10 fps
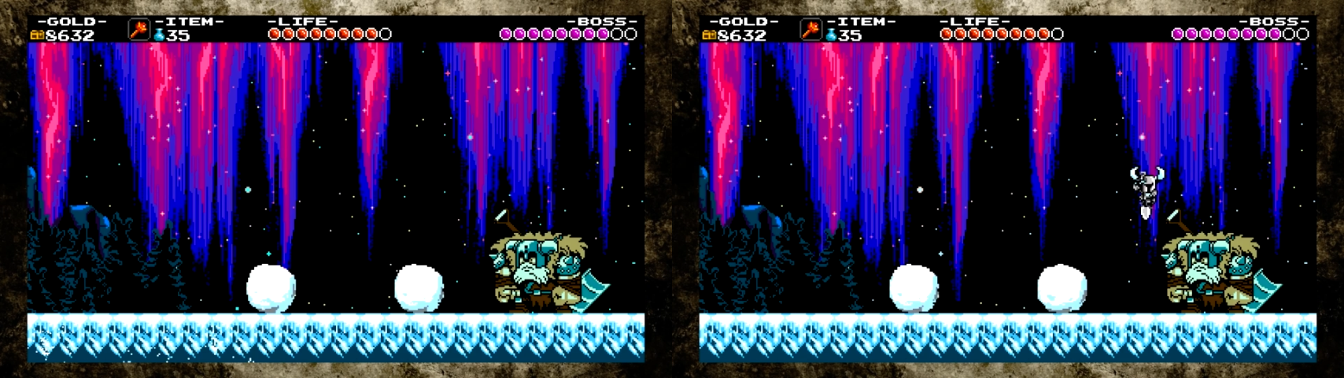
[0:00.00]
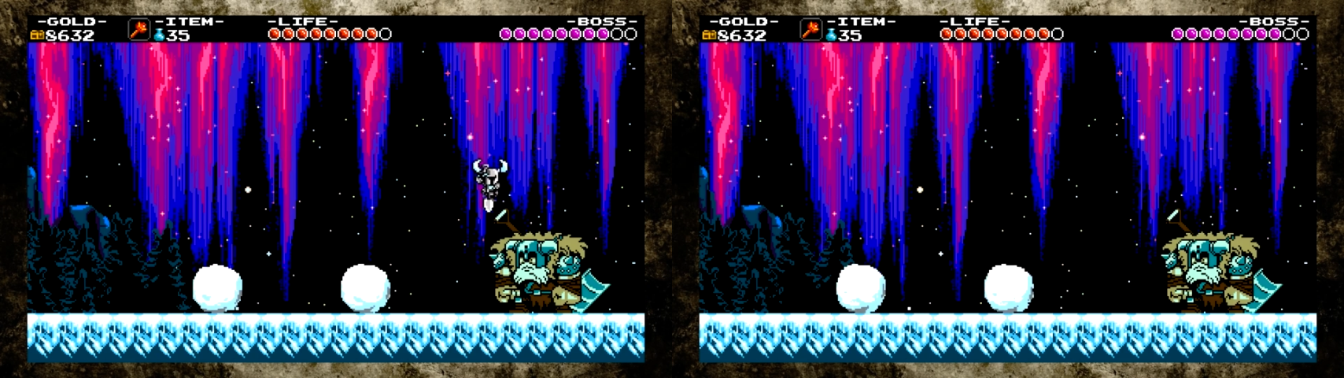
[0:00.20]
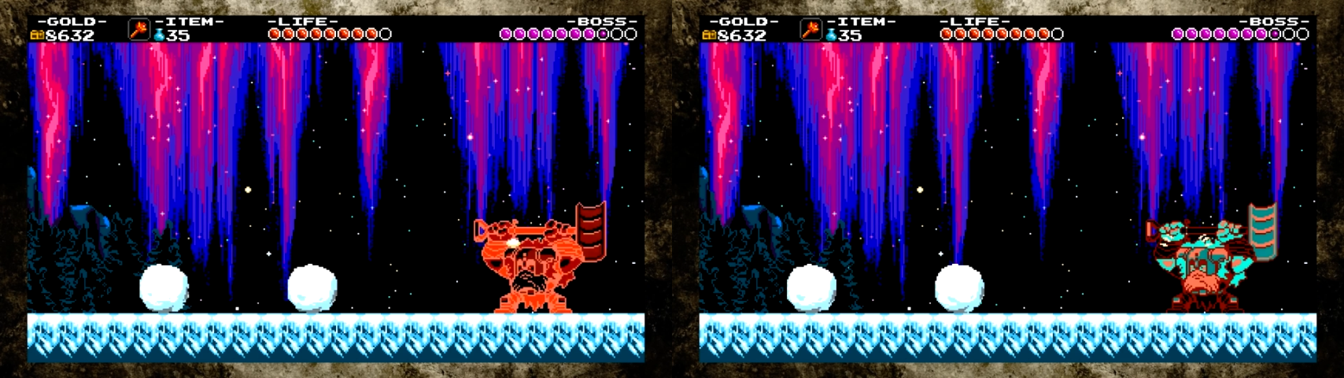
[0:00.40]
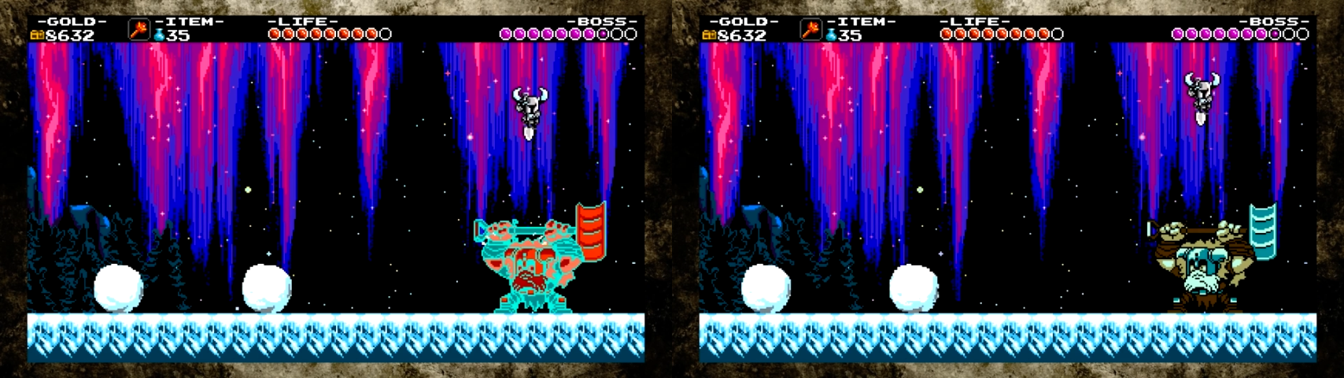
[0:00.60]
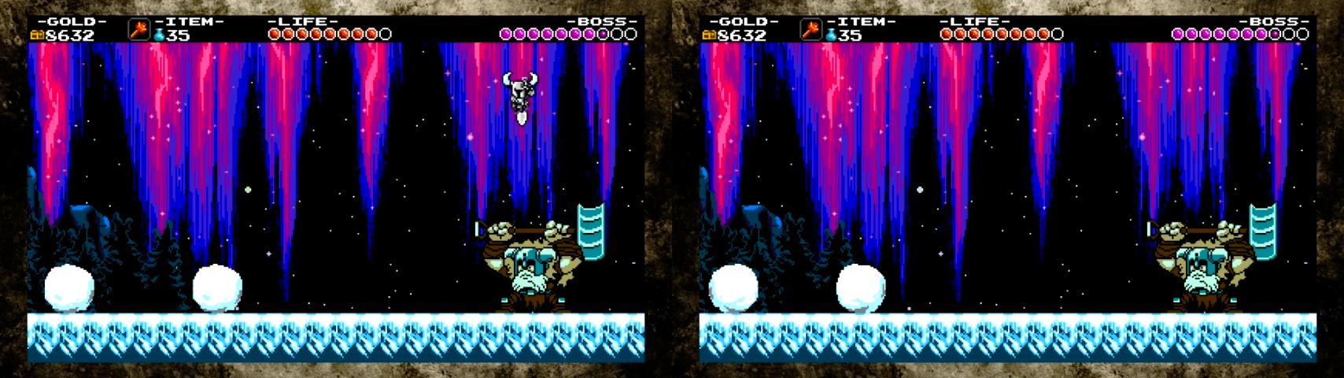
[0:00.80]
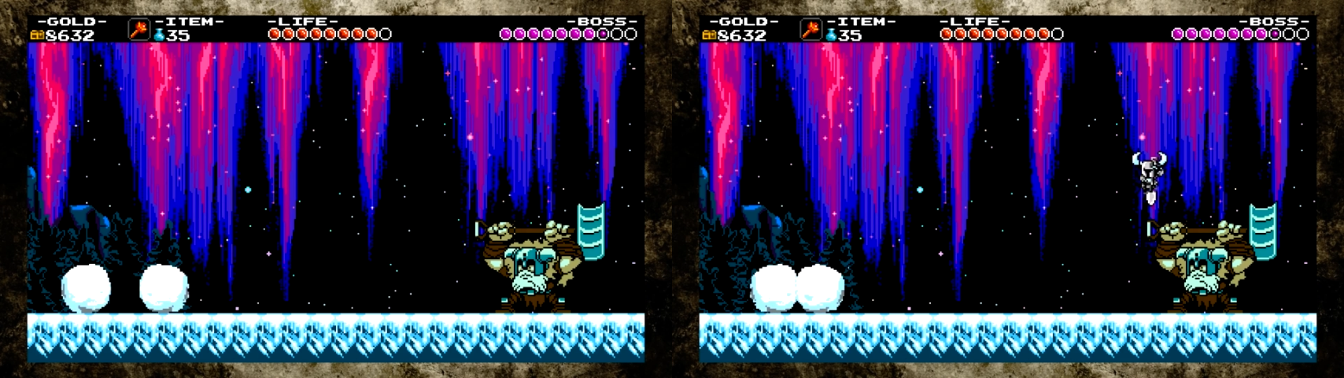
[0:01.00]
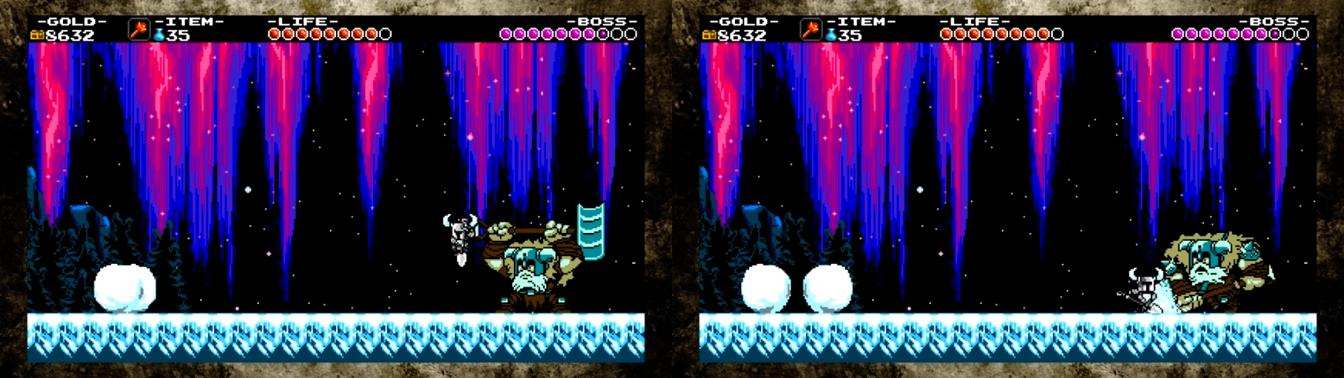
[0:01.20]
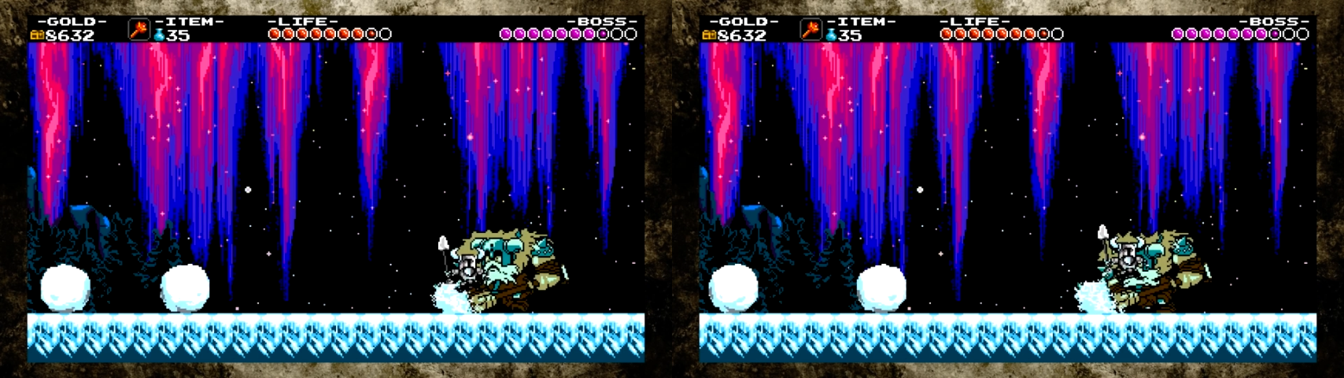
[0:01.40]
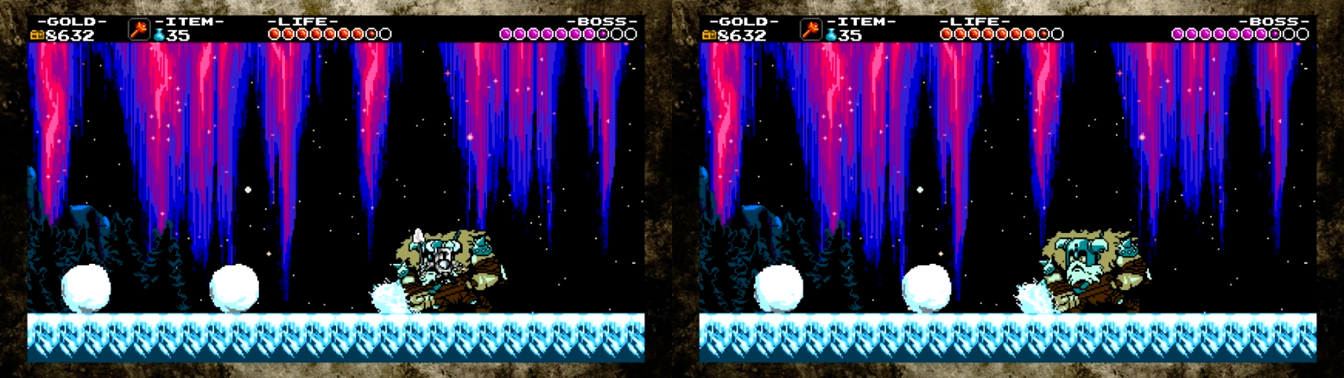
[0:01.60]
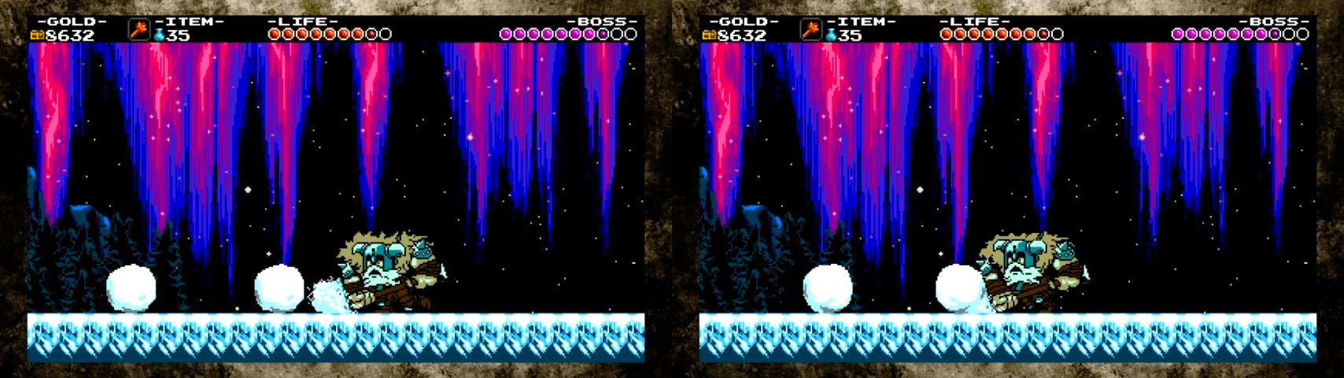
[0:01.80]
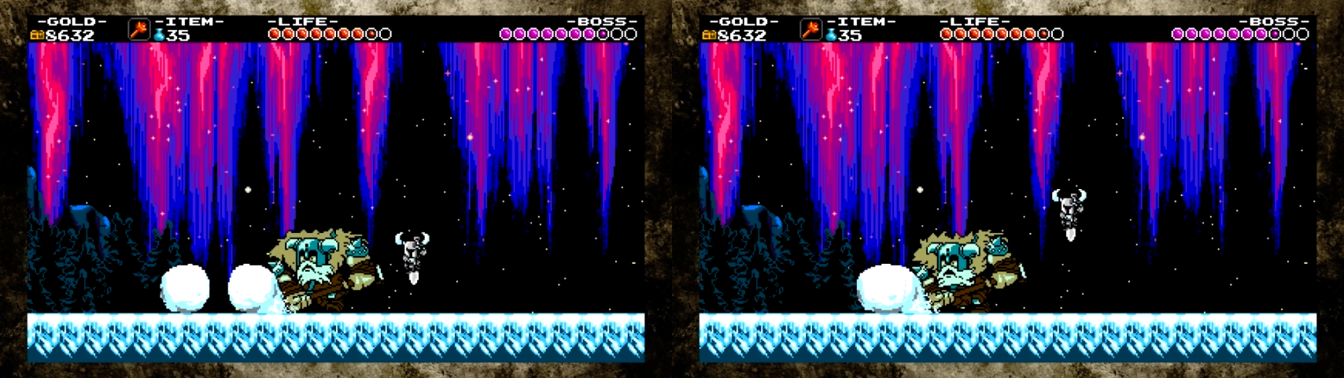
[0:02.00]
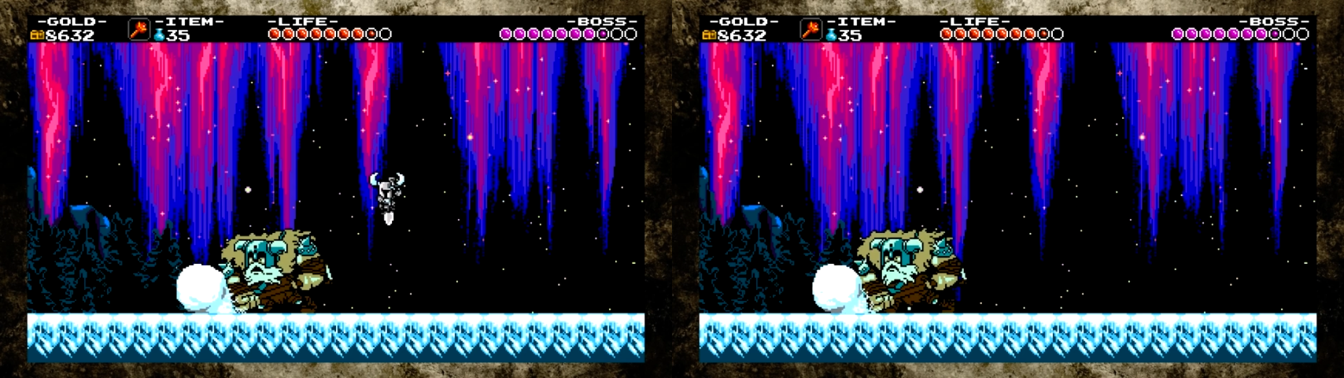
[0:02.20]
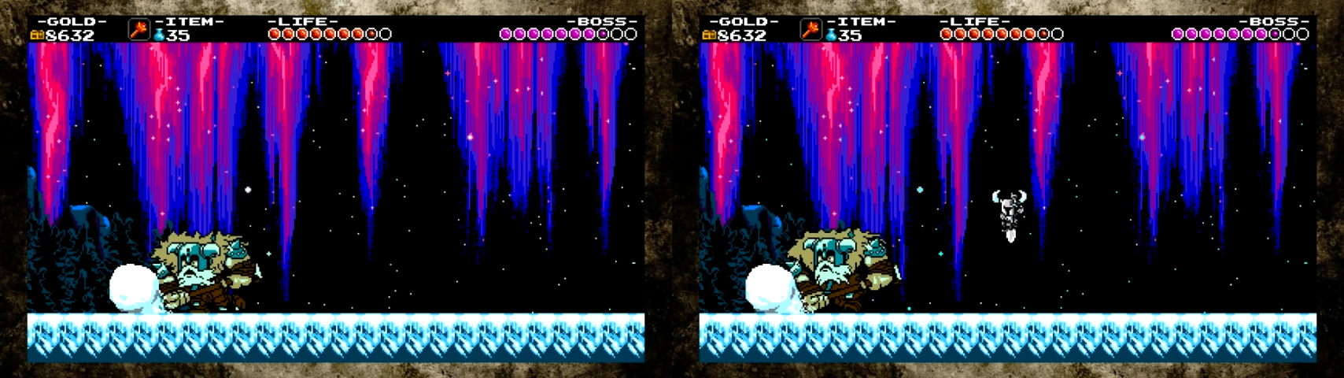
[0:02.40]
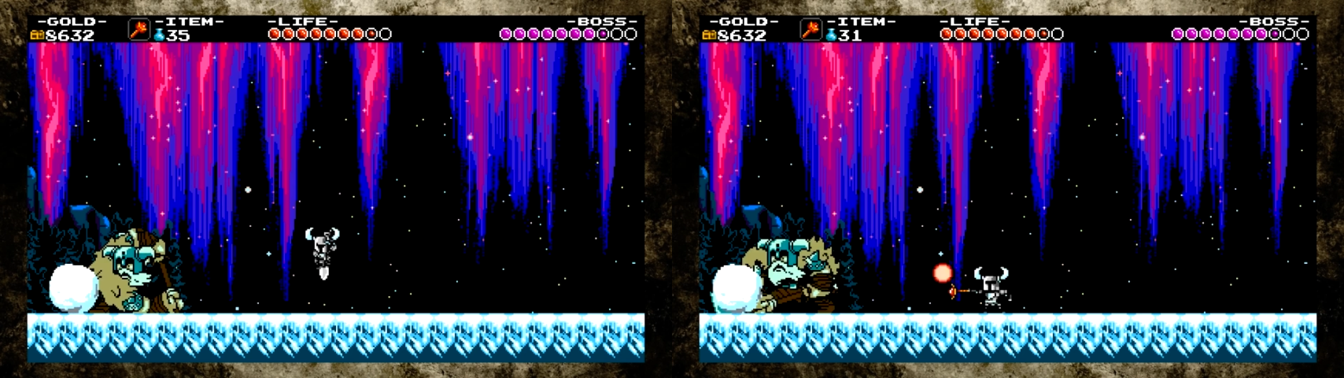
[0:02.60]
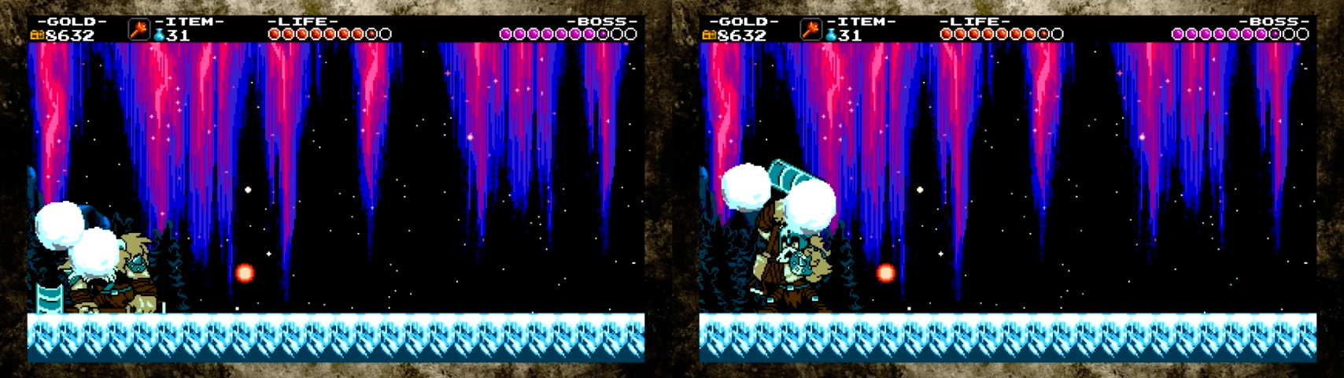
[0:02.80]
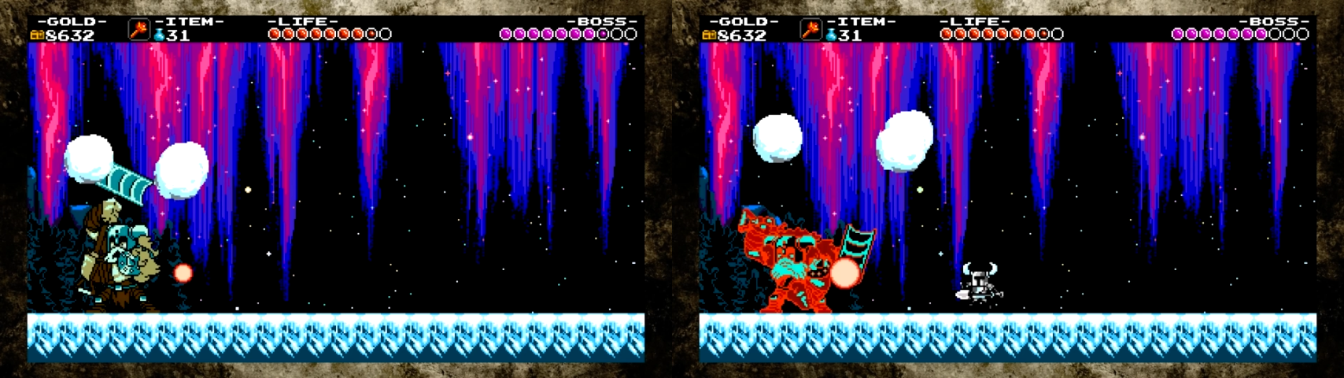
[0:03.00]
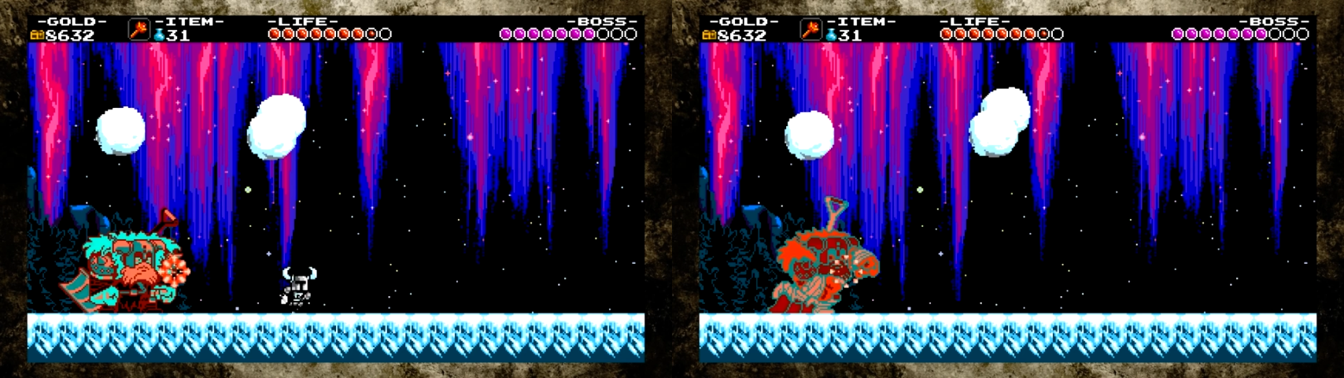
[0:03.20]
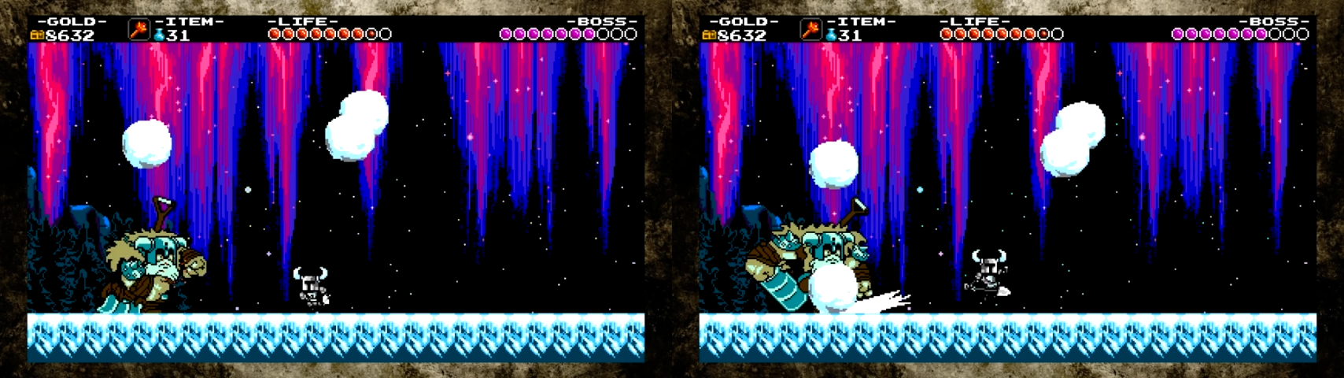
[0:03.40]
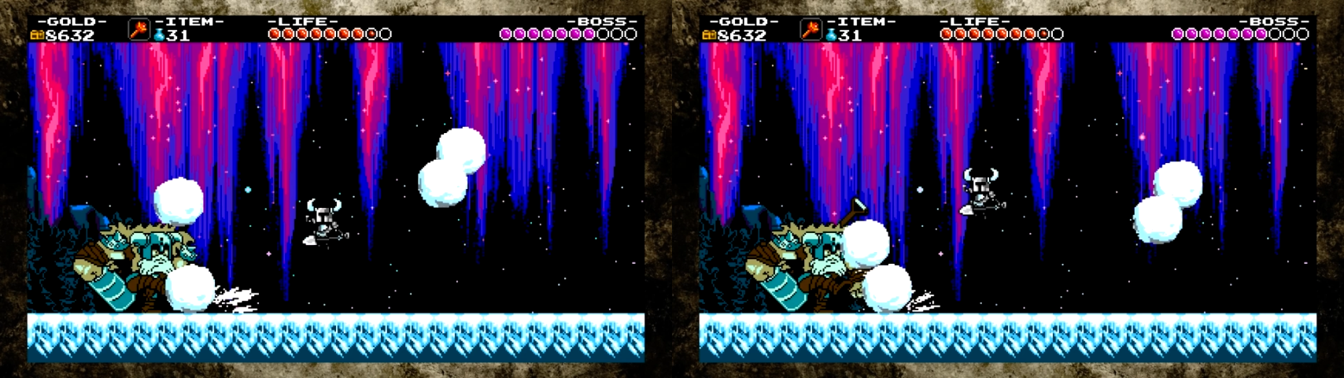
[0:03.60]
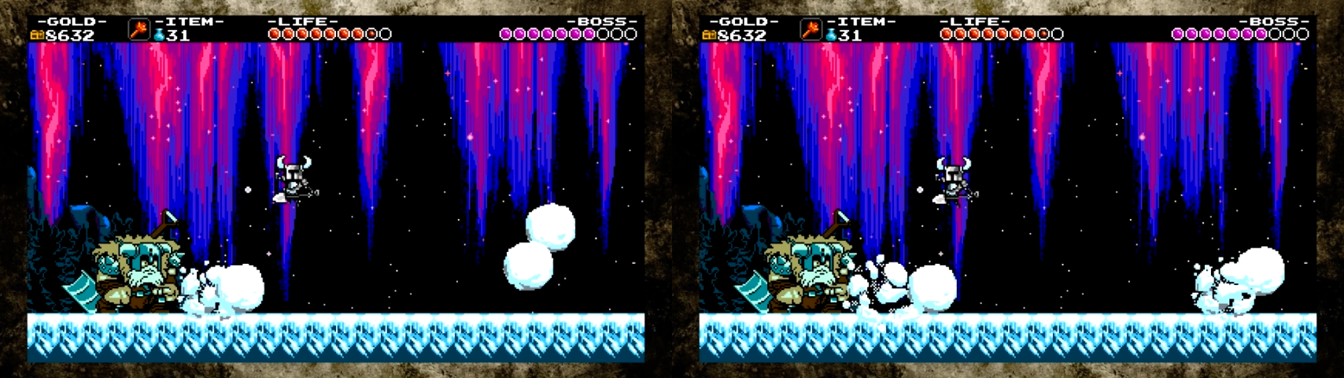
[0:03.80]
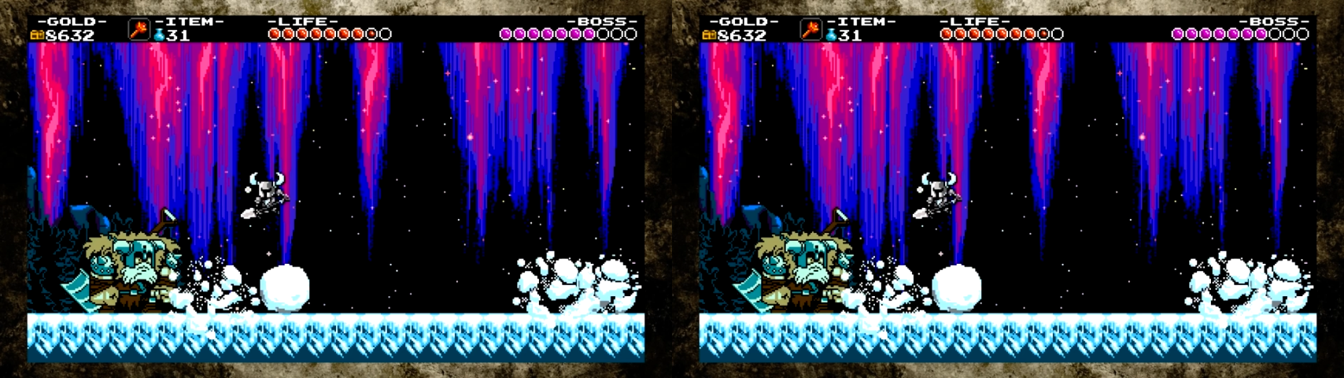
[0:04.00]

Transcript: Nobody's mouth can be seen.